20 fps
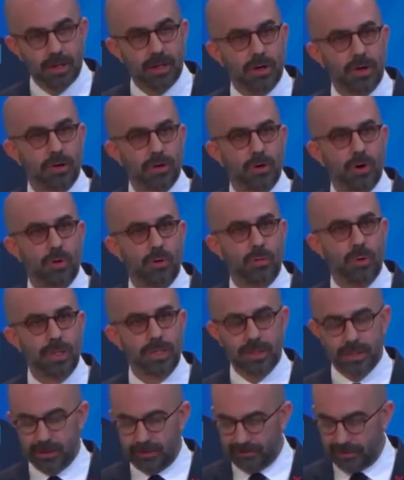a
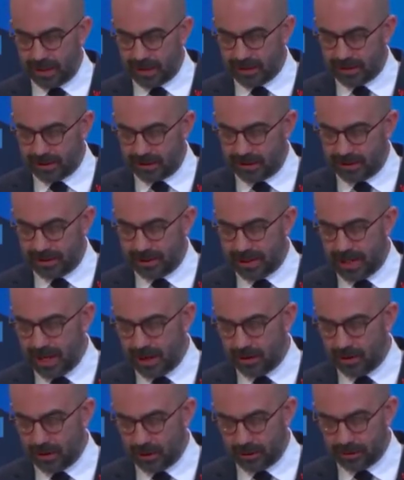Norwegian vessel in the
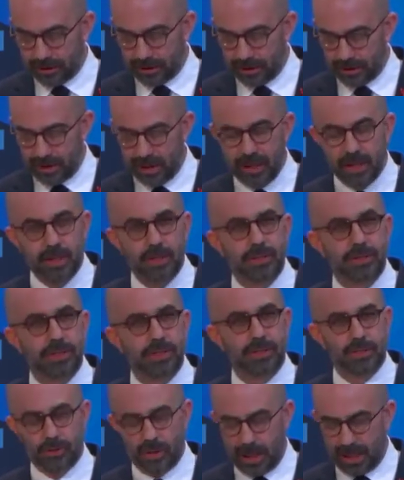Narrows, the
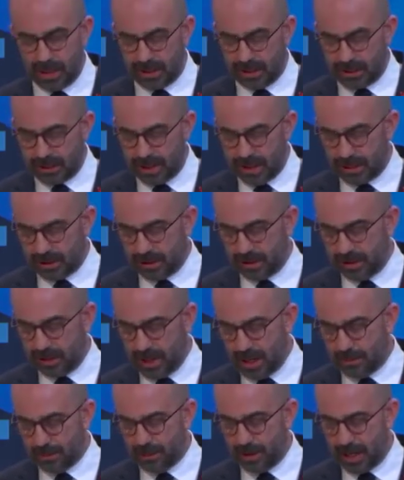strait connecting the
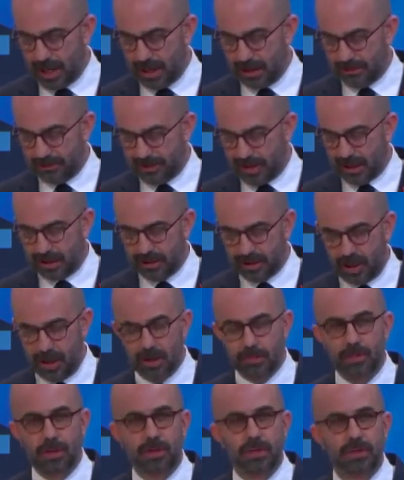upper Halifax
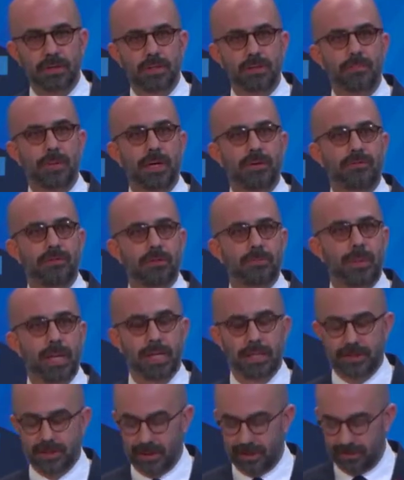harbor to Bedford
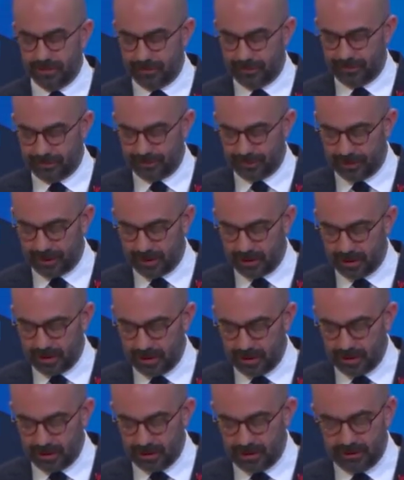Basin.
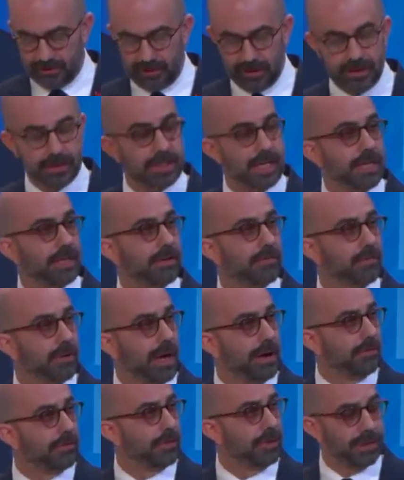For the sake of
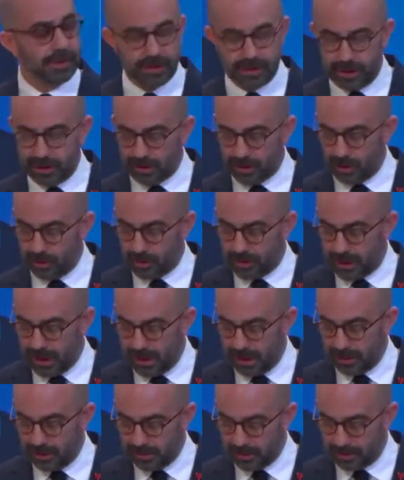reference, this
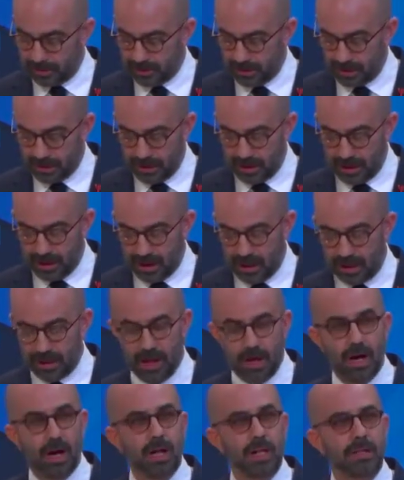hotel and
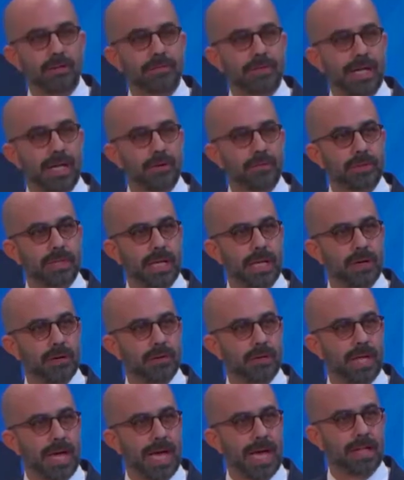all of
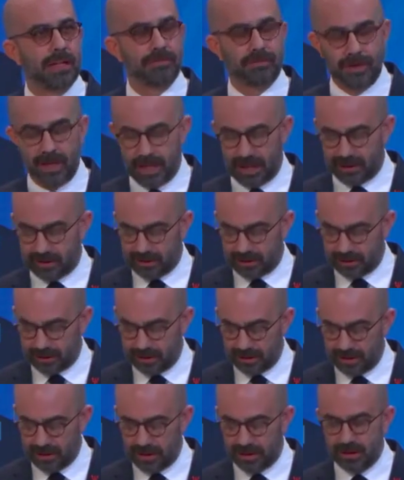downtown Halifax
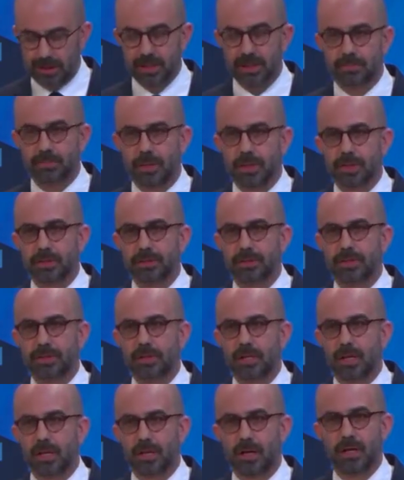is built
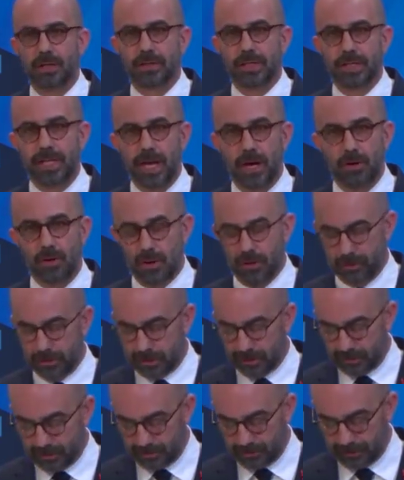along the Narrows.